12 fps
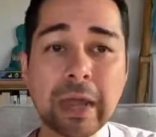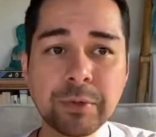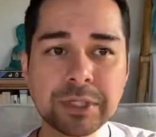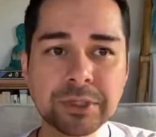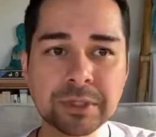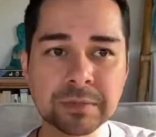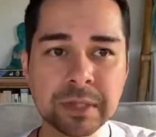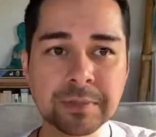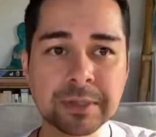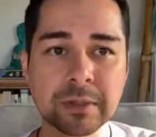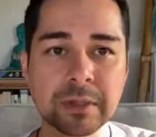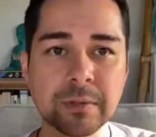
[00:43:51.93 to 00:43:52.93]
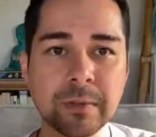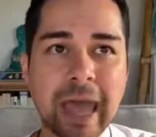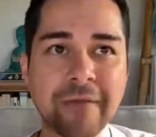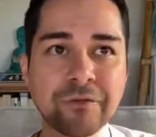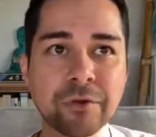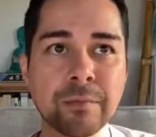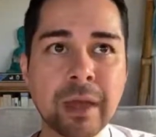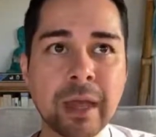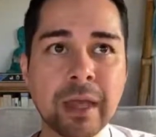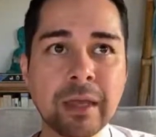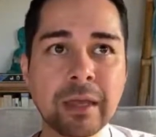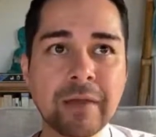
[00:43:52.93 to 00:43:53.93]
What I would do sometimes
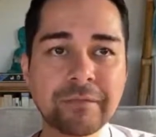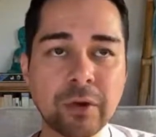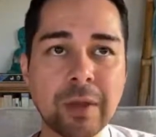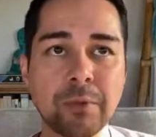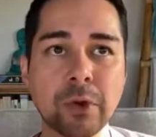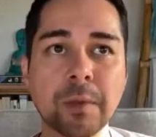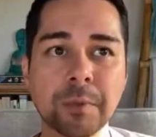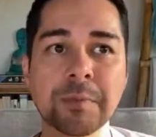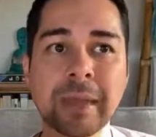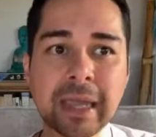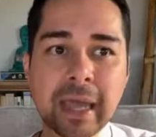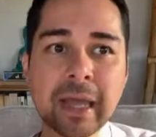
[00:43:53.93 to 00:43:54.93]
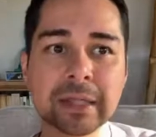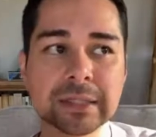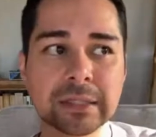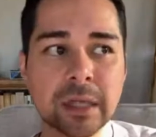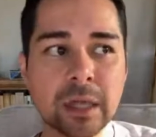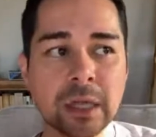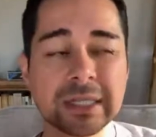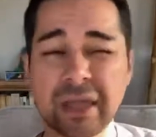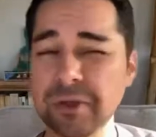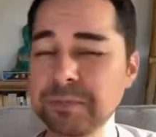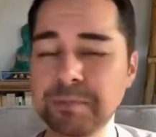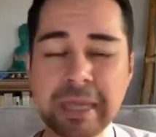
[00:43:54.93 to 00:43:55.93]
after I broke up with my ex,
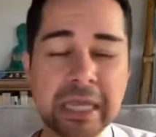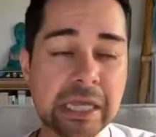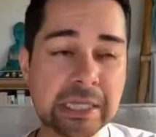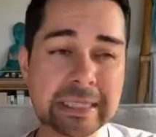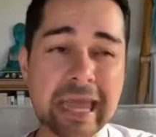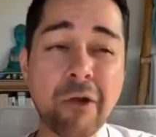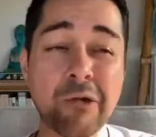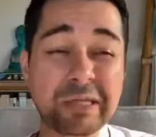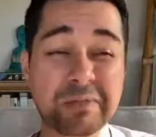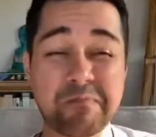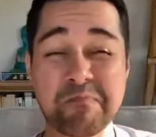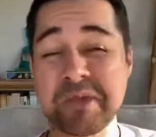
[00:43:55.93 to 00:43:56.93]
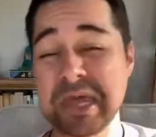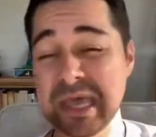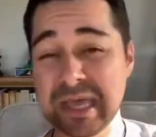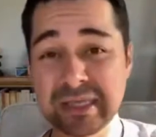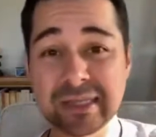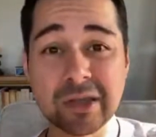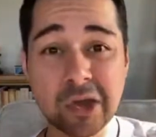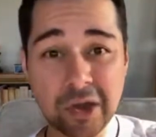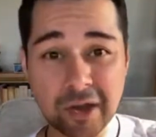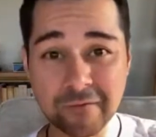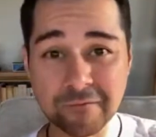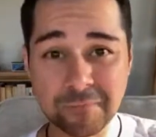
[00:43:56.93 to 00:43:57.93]
because I was pissed. I was
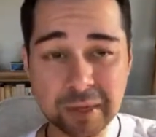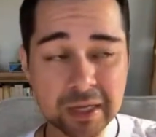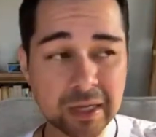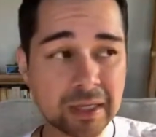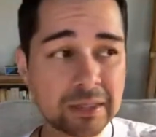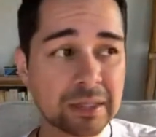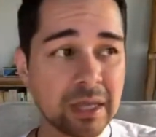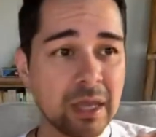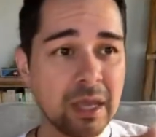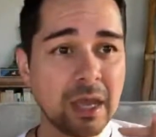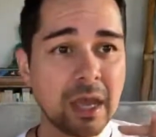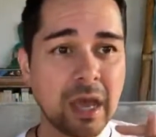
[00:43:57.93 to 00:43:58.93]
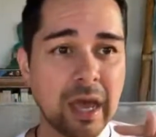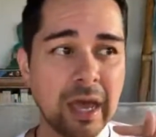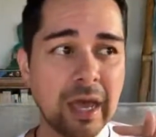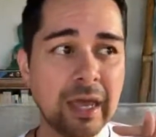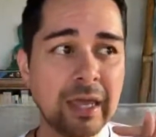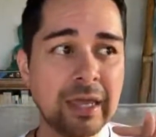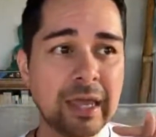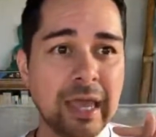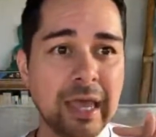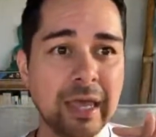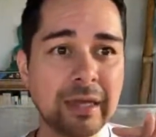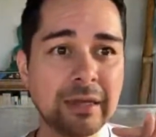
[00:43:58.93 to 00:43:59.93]
pissed off because I